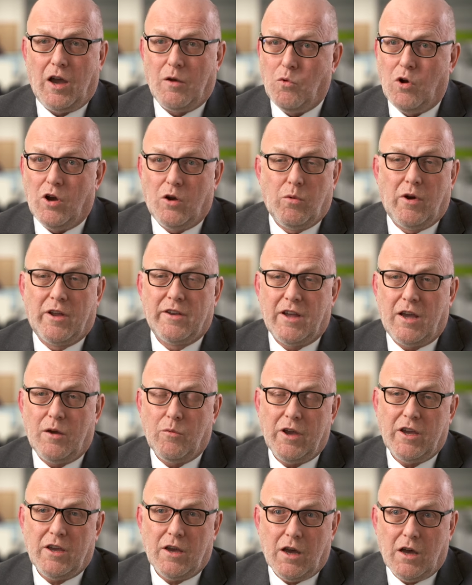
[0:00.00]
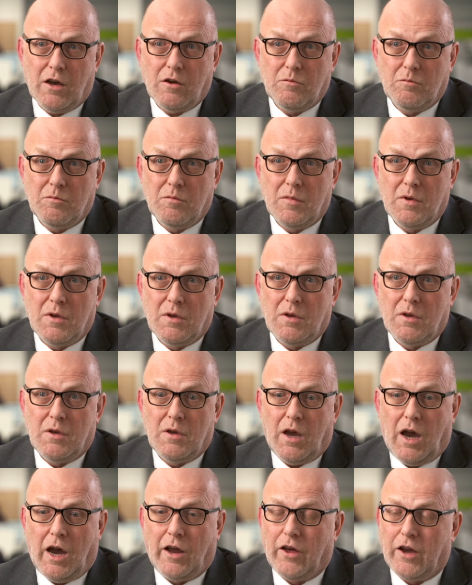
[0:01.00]
I work one day a week at home,
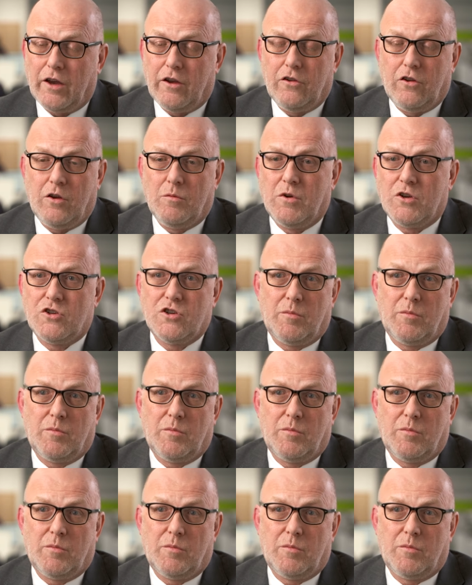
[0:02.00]
and I can do my